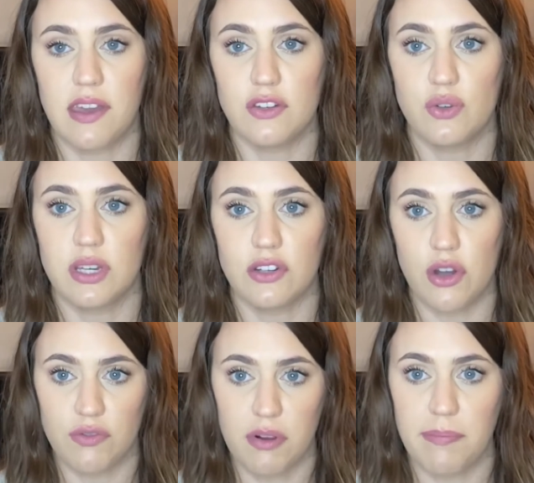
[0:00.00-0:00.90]
you can
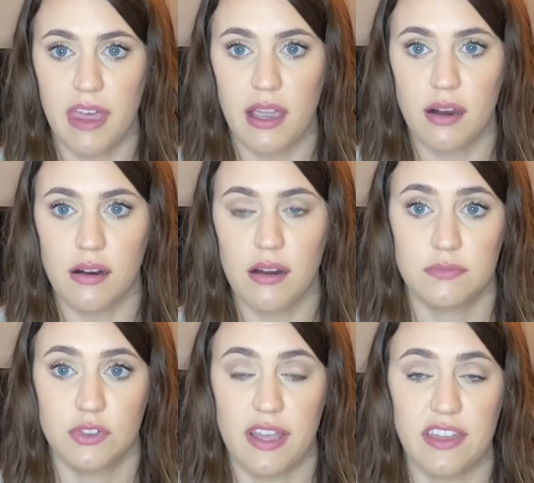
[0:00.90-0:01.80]
go from there.
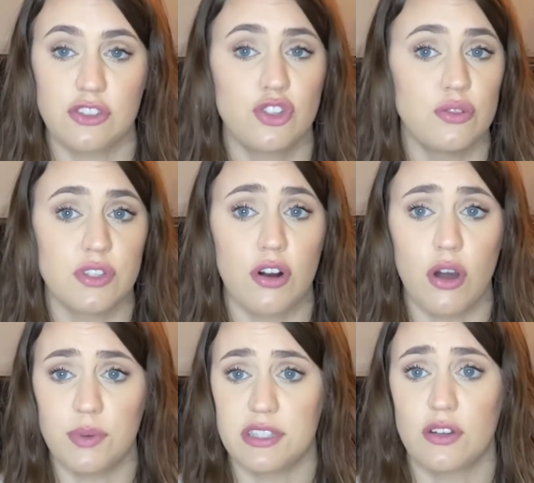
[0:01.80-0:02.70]
I think shoes are
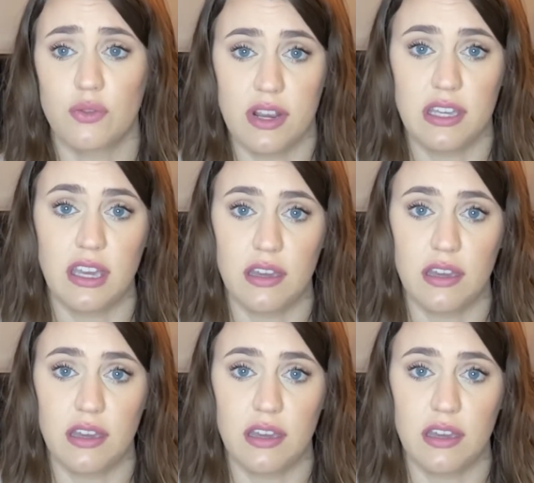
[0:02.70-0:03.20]
always a great gift.